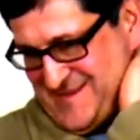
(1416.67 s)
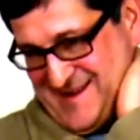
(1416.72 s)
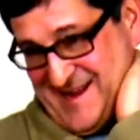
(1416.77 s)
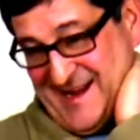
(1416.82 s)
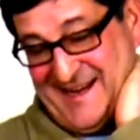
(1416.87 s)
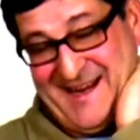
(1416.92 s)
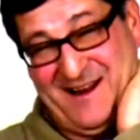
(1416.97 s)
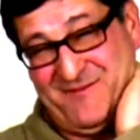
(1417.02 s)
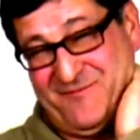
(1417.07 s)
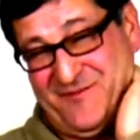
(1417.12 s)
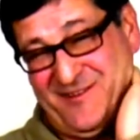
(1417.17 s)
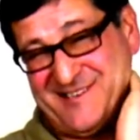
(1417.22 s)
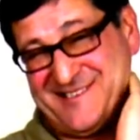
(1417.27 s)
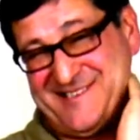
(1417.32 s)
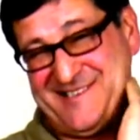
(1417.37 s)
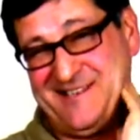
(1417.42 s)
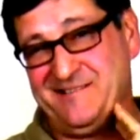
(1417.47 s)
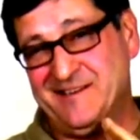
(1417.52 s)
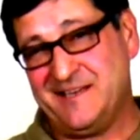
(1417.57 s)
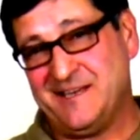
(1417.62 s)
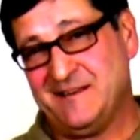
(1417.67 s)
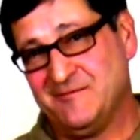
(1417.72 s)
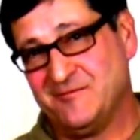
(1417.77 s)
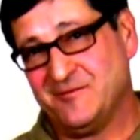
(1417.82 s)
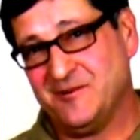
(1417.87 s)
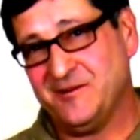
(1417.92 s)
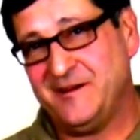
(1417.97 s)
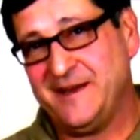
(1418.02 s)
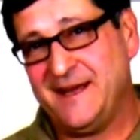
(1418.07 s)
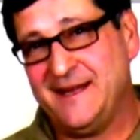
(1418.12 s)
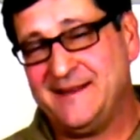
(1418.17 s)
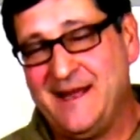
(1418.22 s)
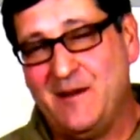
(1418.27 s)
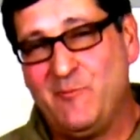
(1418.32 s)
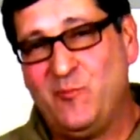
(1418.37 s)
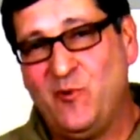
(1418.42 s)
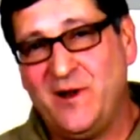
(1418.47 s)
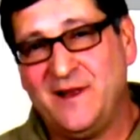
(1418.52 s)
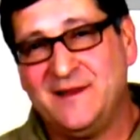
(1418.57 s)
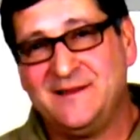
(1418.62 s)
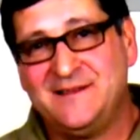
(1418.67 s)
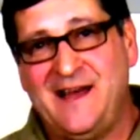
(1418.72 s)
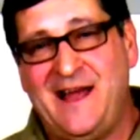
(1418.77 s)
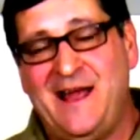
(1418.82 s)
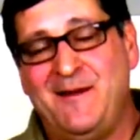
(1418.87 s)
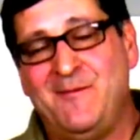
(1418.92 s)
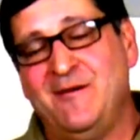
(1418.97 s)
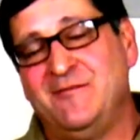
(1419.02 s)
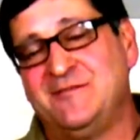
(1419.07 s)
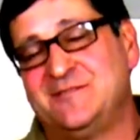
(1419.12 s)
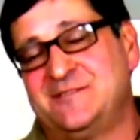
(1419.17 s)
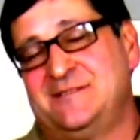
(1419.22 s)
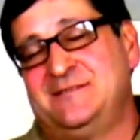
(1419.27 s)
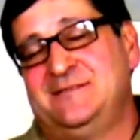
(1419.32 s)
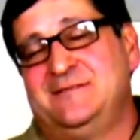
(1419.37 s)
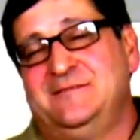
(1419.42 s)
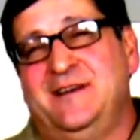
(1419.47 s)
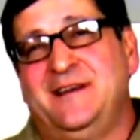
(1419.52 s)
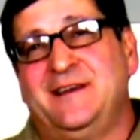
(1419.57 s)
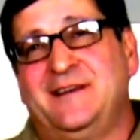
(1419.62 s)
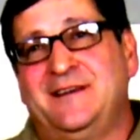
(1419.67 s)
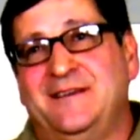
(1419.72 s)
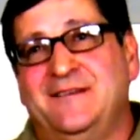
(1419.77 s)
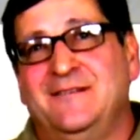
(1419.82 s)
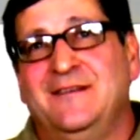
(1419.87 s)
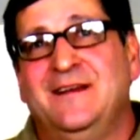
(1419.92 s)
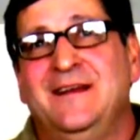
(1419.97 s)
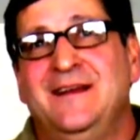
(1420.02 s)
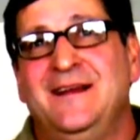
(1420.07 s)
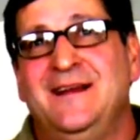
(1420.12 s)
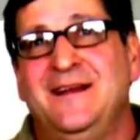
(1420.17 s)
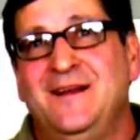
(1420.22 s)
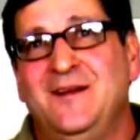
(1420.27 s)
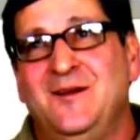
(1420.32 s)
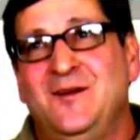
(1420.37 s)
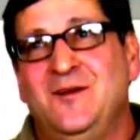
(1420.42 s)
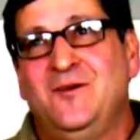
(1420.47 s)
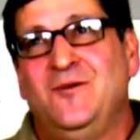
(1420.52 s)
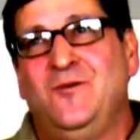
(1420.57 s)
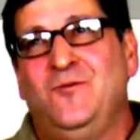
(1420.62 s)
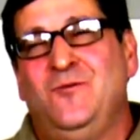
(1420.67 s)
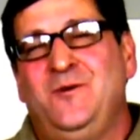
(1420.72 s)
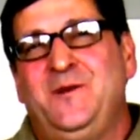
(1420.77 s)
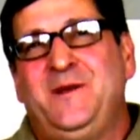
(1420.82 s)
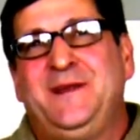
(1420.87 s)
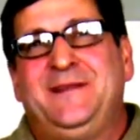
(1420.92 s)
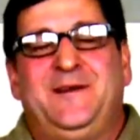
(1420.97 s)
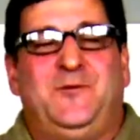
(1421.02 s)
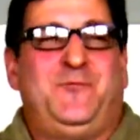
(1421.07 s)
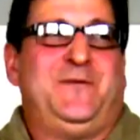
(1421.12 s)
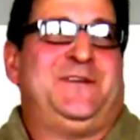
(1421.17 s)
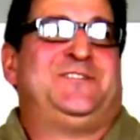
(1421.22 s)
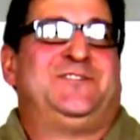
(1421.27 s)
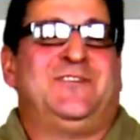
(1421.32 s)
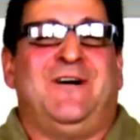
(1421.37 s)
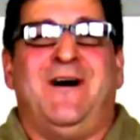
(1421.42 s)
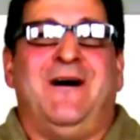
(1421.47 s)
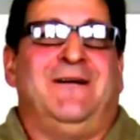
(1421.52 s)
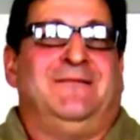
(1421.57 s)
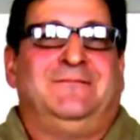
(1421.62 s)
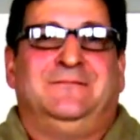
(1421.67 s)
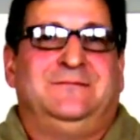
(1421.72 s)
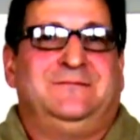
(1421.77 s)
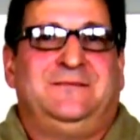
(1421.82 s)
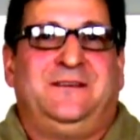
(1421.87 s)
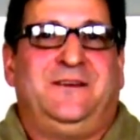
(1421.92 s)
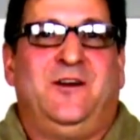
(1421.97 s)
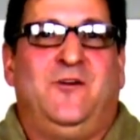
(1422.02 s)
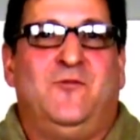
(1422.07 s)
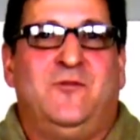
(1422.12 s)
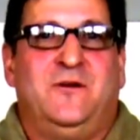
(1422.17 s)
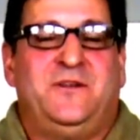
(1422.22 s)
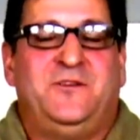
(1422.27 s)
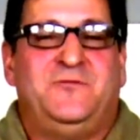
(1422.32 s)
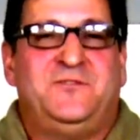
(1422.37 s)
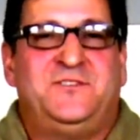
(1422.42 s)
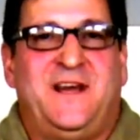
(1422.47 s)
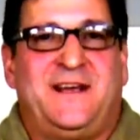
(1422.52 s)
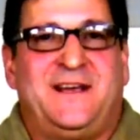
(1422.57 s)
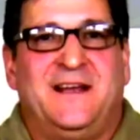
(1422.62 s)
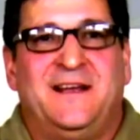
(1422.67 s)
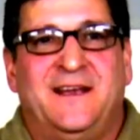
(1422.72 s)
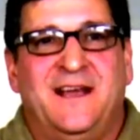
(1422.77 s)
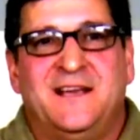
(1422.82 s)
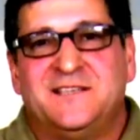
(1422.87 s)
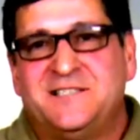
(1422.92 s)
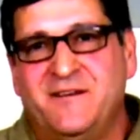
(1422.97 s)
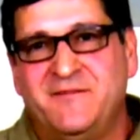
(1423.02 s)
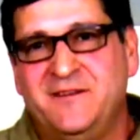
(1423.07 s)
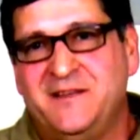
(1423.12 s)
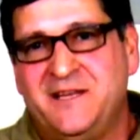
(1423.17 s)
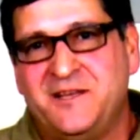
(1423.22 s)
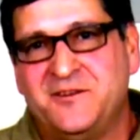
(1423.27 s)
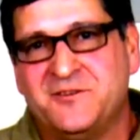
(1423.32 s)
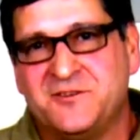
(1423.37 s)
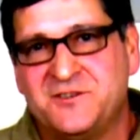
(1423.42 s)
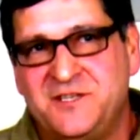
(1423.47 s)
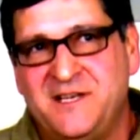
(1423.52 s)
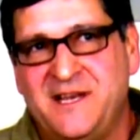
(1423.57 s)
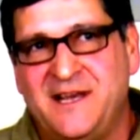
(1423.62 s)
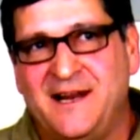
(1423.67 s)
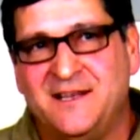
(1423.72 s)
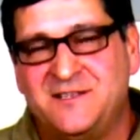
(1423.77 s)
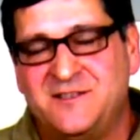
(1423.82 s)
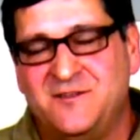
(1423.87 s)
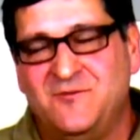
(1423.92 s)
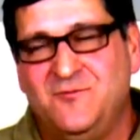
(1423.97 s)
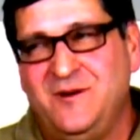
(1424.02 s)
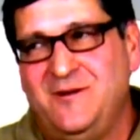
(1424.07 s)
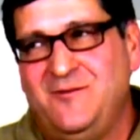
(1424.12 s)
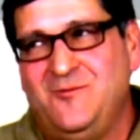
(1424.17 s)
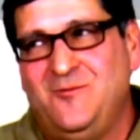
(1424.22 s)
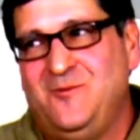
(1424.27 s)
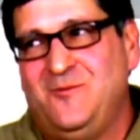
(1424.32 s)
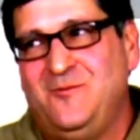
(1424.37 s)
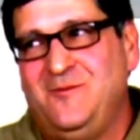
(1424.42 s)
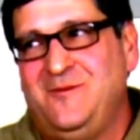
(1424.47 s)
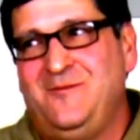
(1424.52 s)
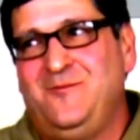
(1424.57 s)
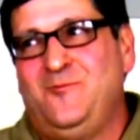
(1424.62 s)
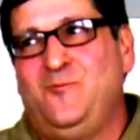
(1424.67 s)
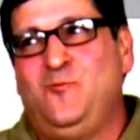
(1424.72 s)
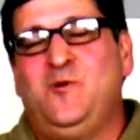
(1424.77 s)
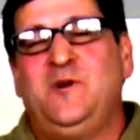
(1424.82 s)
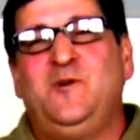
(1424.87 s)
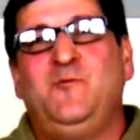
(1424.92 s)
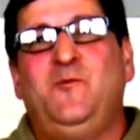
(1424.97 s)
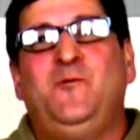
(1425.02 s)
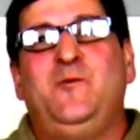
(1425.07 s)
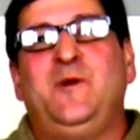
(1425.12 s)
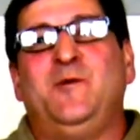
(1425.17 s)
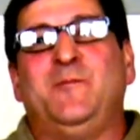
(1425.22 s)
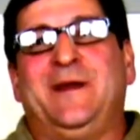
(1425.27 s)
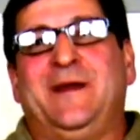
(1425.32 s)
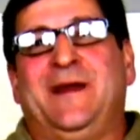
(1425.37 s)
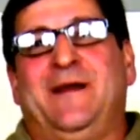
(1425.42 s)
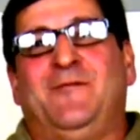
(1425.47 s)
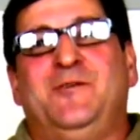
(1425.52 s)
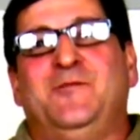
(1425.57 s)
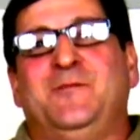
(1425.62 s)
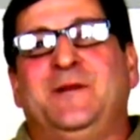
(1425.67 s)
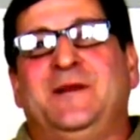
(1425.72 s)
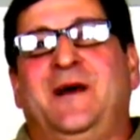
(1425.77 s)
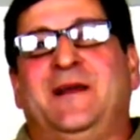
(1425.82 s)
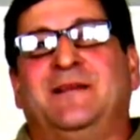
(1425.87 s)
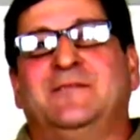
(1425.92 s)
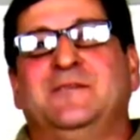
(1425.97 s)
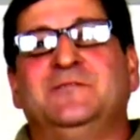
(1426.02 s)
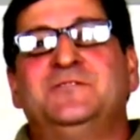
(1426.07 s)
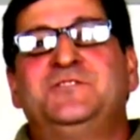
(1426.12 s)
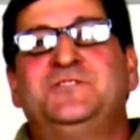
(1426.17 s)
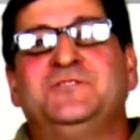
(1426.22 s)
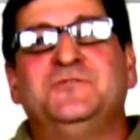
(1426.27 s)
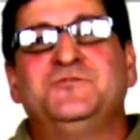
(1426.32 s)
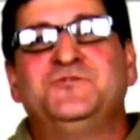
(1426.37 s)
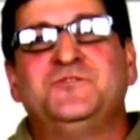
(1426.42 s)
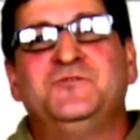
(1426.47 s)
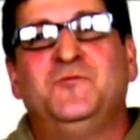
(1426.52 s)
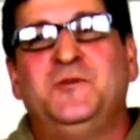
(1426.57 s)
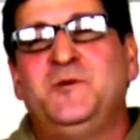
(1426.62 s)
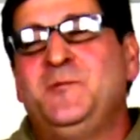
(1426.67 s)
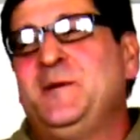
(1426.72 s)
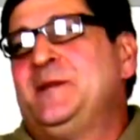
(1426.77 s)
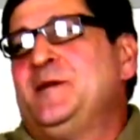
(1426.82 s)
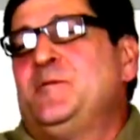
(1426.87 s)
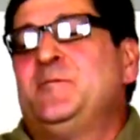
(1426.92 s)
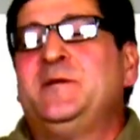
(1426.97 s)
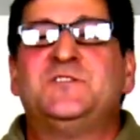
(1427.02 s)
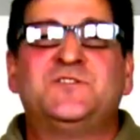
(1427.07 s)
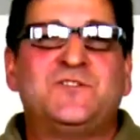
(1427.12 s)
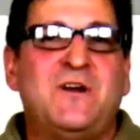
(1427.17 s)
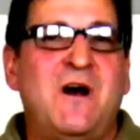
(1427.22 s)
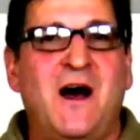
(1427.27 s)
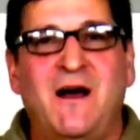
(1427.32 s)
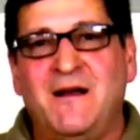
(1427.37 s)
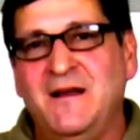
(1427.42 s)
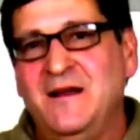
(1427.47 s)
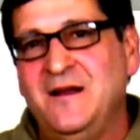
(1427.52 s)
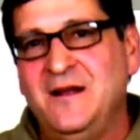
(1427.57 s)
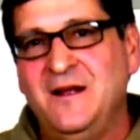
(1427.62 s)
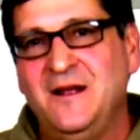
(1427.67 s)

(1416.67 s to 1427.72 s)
I kind of felt silly, really, at that point in time. I was like, well, what do you think we saw? You know, or you second guess everything you're seeing. I said, what are we, like little children? What do we think we saw?